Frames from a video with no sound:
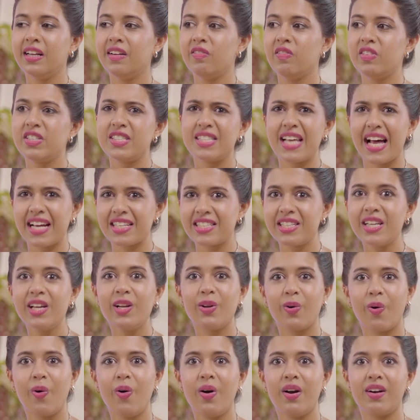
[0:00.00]
which is actually a
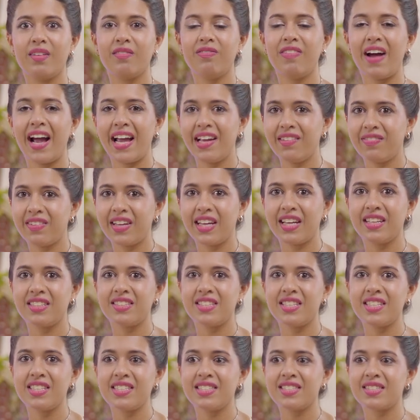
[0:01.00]
lot. five
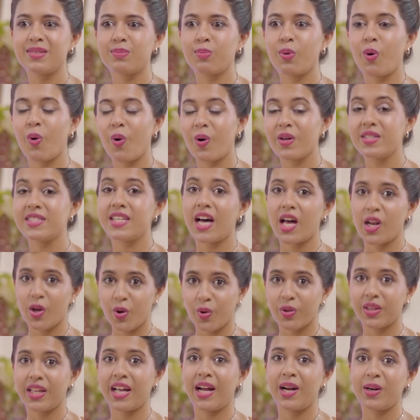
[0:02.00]
kilograms bahut zyada
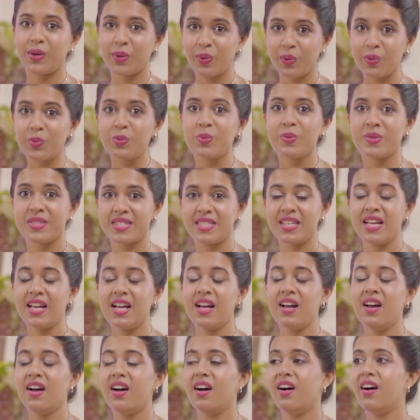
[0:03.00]
hota hai to lose.
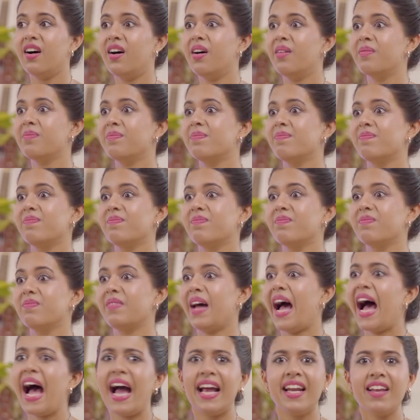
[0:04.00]
Um,
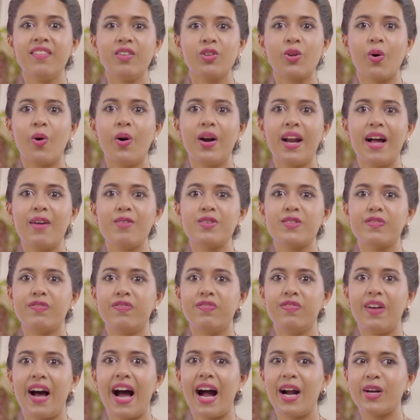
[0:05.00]
I never thought I was
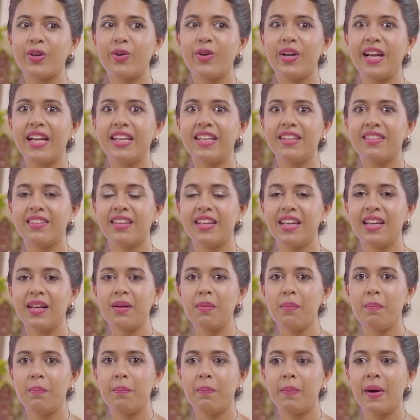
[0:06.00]
fat or anything,
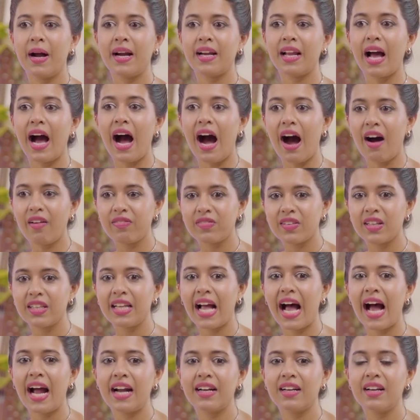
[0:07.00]
but after
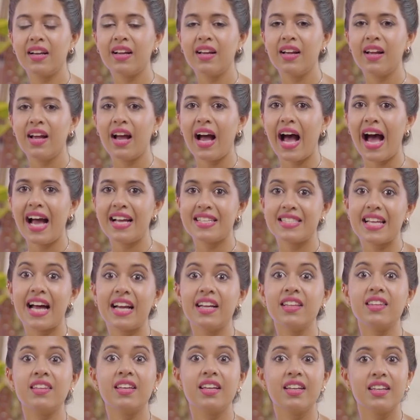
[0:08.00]
that, I
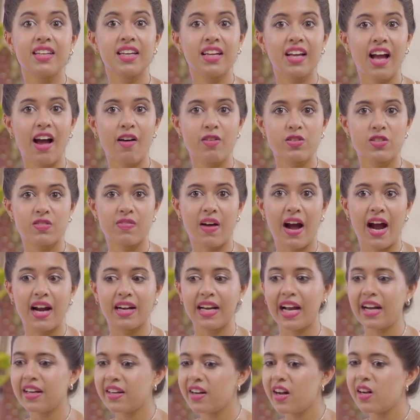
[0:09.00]
started thinking I was fat.
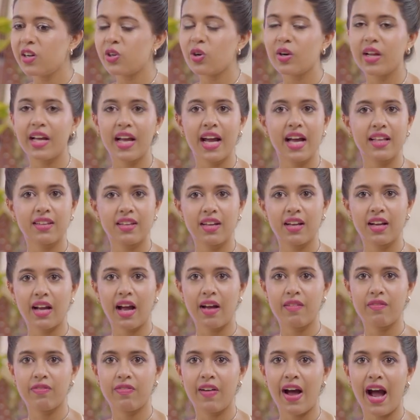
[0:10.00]
And till today, I think
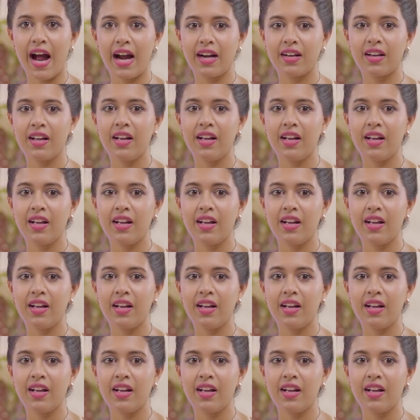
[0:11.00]
I'm fat.